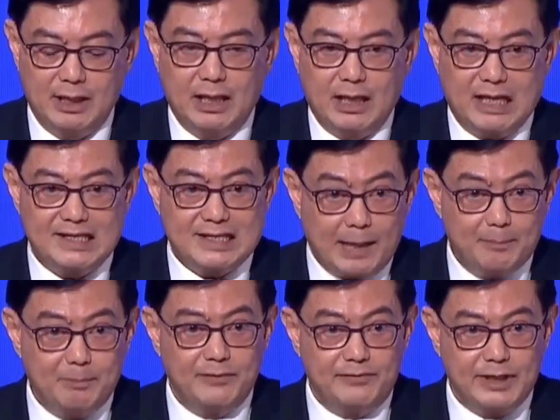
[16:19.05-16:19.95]
has
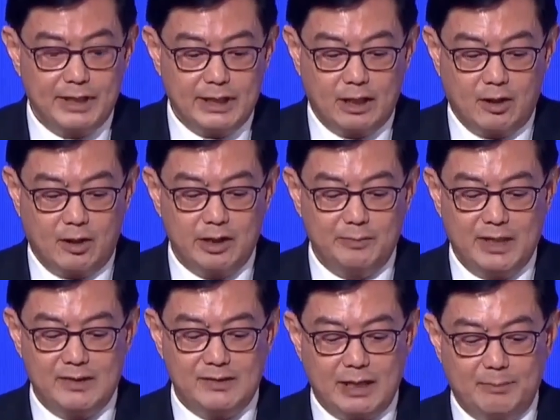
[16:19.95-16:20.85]
uplifted
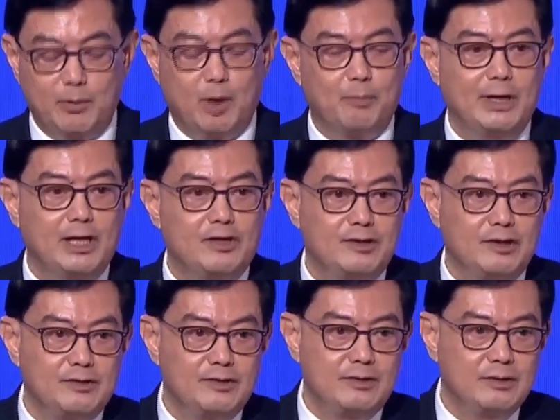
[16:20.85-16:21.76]
economies and
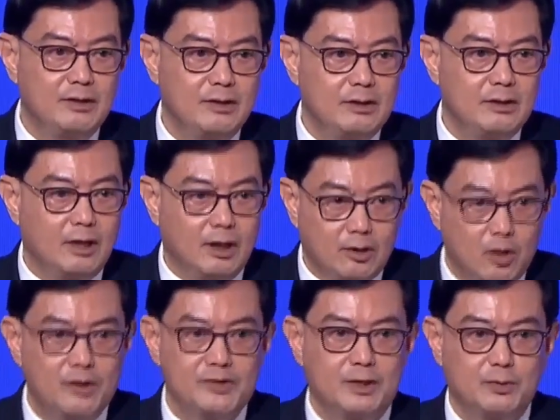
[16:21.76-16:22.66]
populations
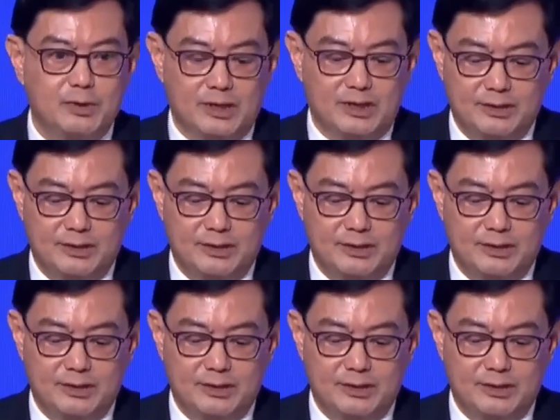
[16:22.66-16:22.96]
across the world.